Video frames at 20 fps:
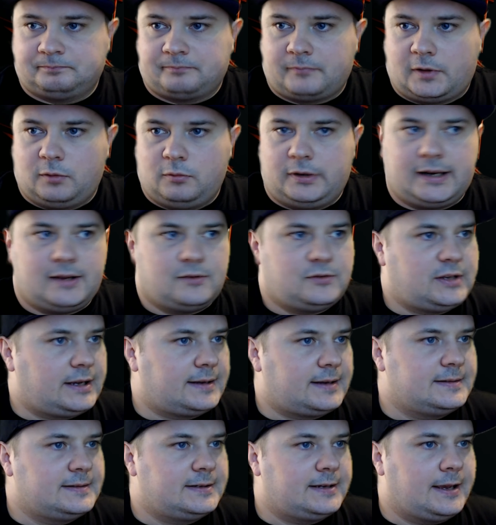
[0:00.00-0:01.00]
What else I
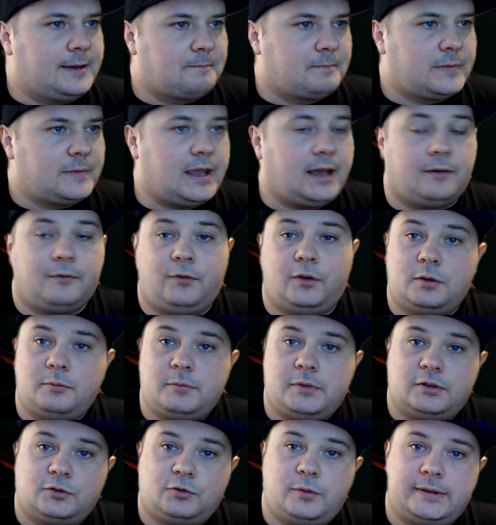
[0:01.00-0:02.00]
can say? Yeah, follow
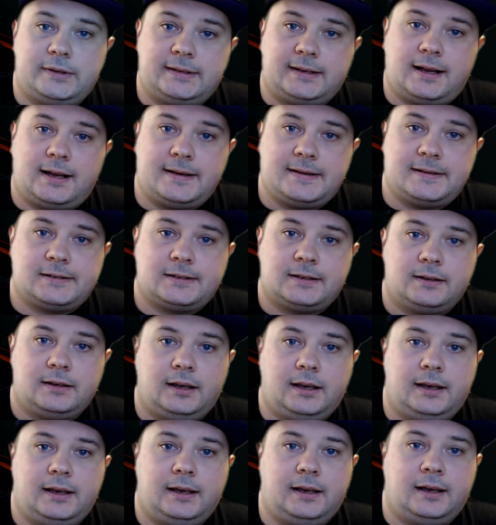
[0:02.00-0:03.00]
me on Twitter, guys.
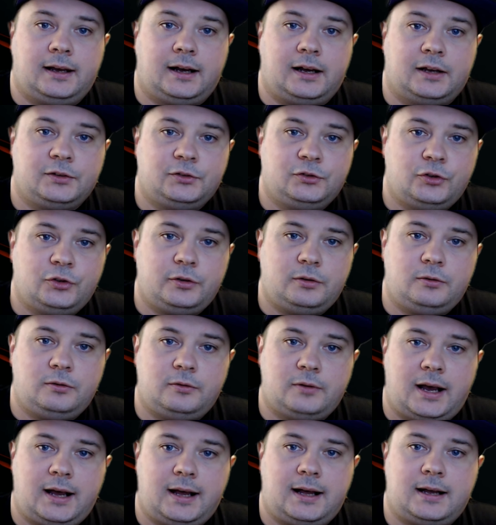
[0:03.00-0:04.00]
I do
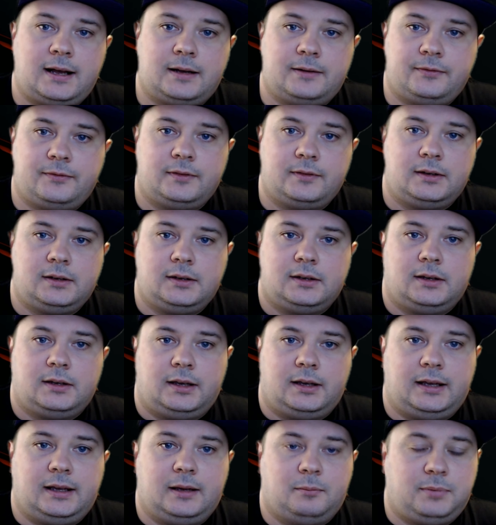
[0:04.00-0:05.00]
have
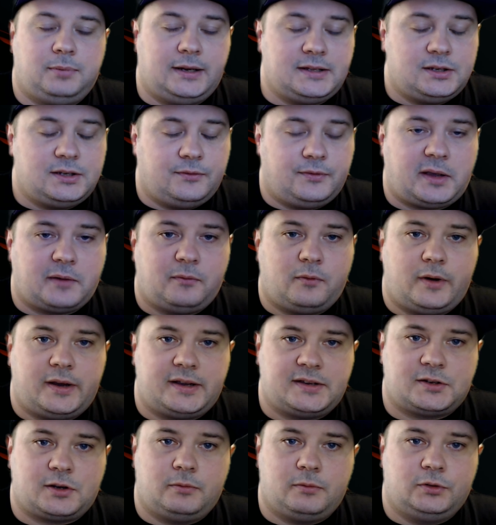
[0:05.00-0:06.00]
plenty of
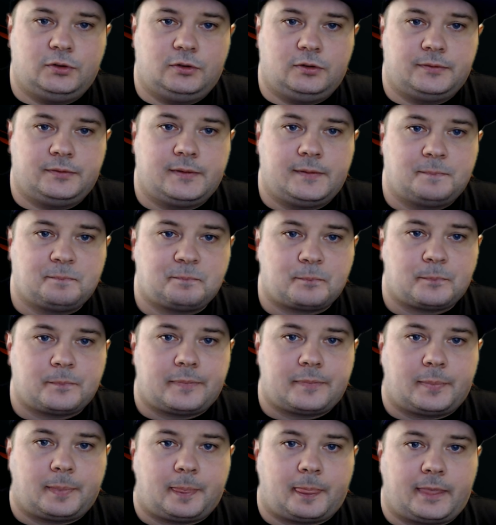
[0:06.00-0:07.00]
giveaways going on,
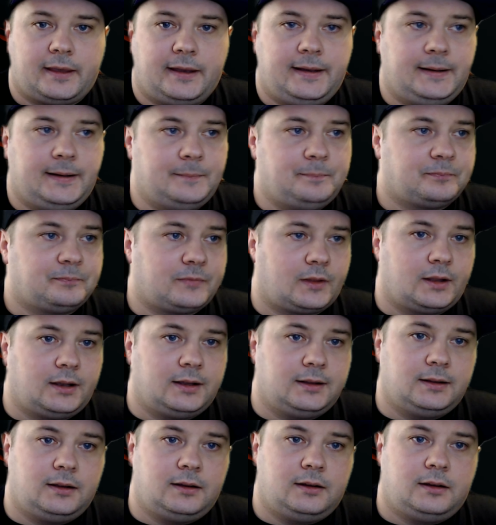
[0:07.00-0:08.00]
and
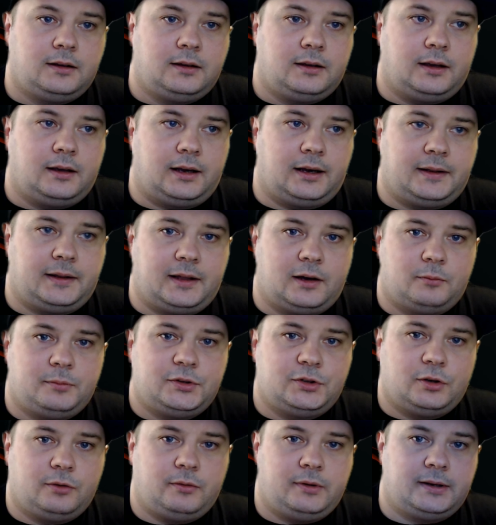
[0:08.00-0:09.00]
I'll be
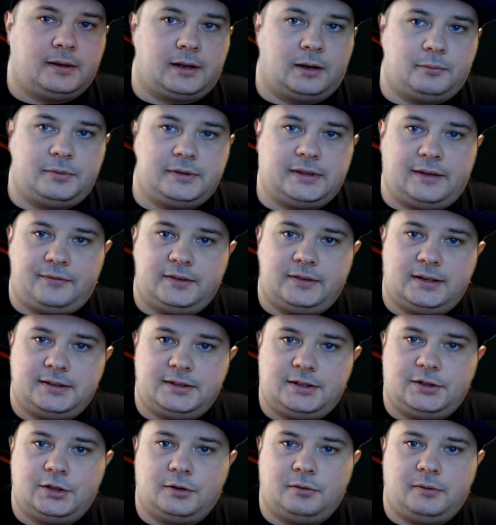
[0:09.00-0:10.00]

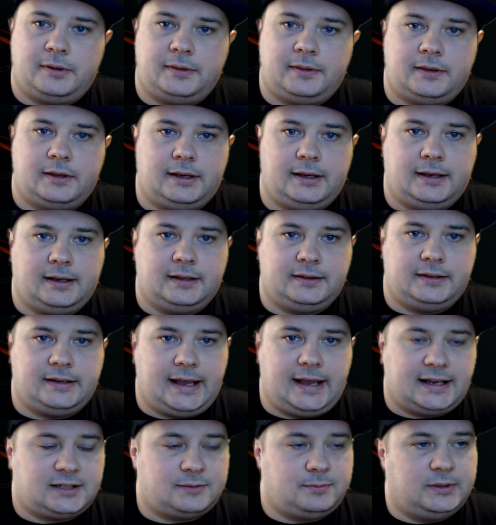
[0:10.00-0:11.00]
definitely doing the
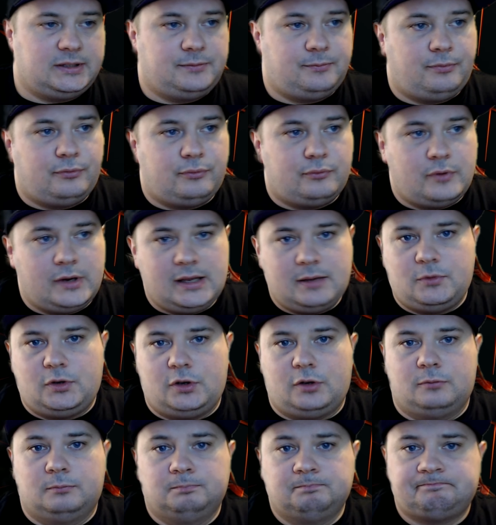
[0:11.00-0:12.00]
XSplit
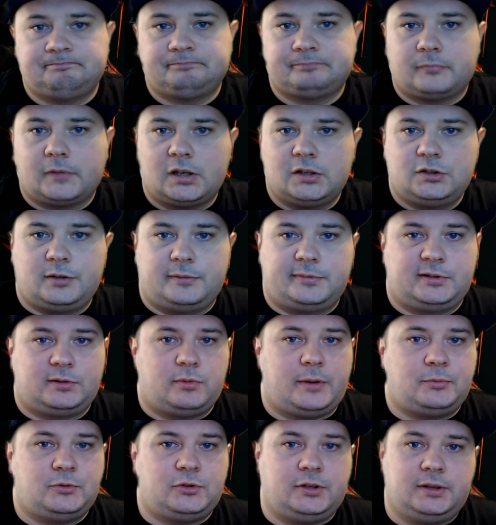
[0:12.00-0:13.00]
Premium
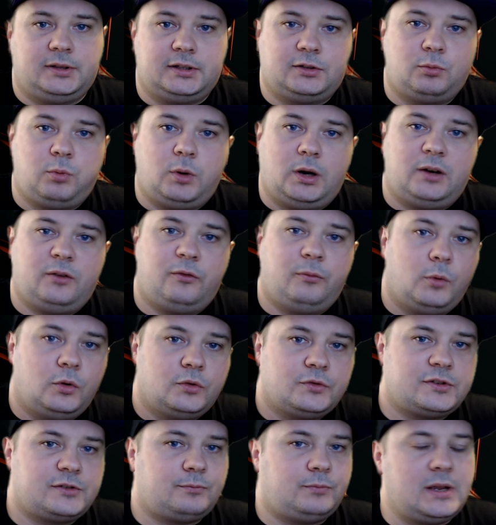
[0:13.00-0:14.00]
subscription, the 12
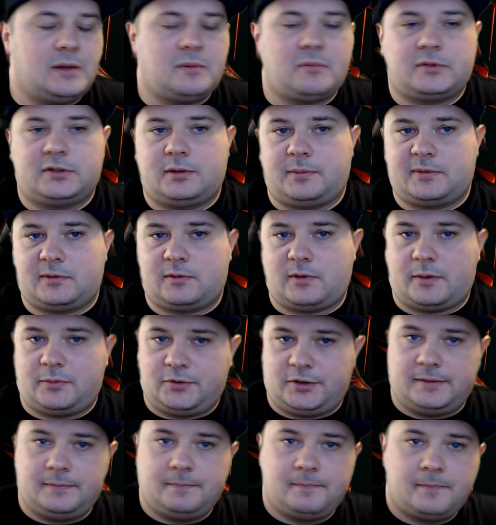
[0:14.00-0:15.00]
months premium subscription